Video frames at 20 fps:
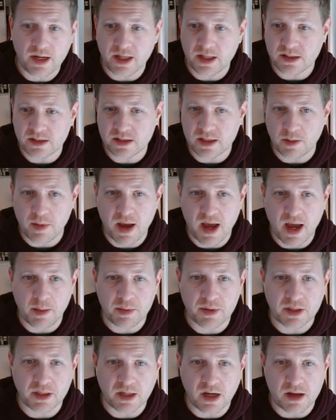ends up
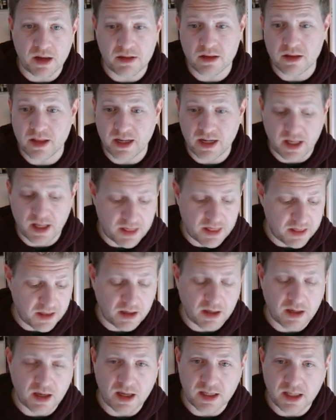happening, other than I
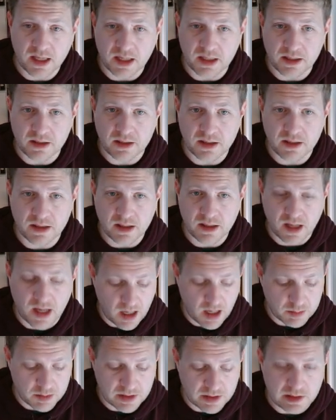think I get
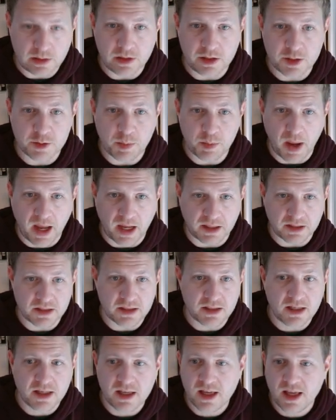absolutely spanked
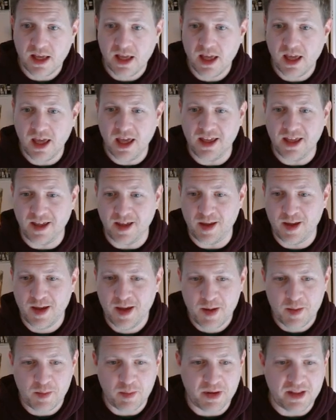
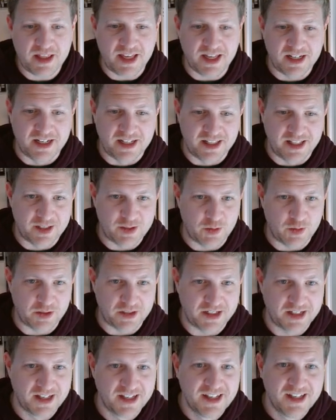by the end of this
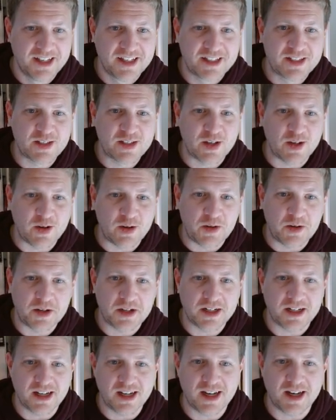one. So,
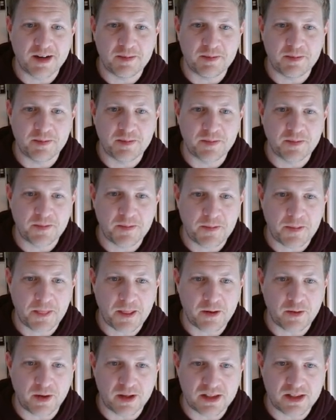
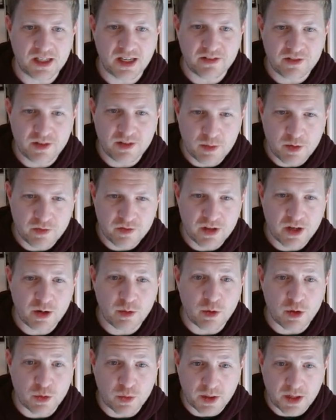all right, safety move there.
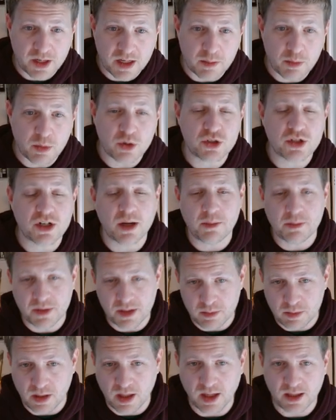We're threatening to push up. He
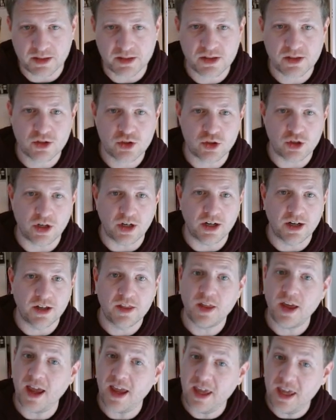blocks. Sure.
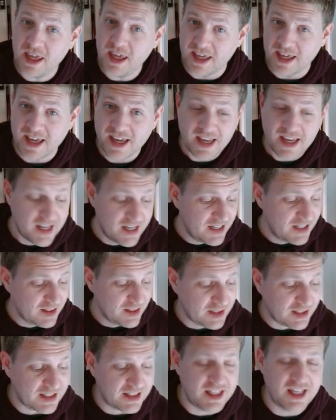Hey,
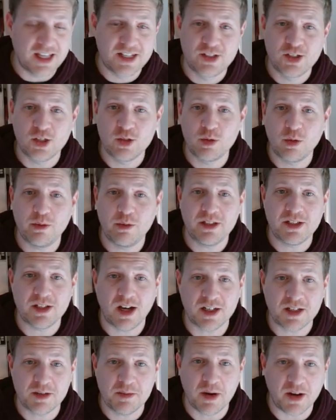look at that. Just what we
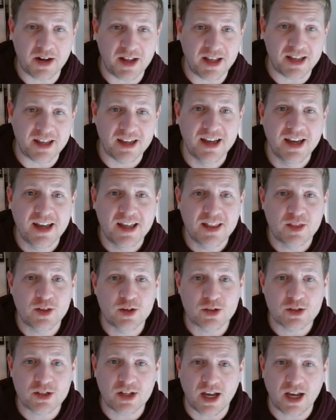talked about. Hey,
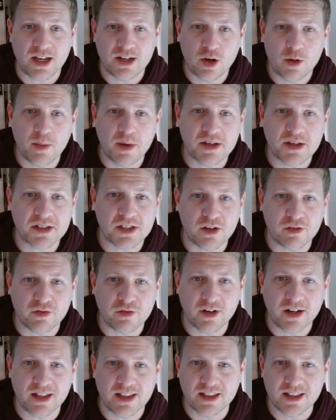I know myself,
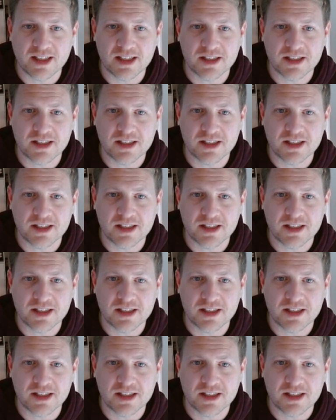right? Like,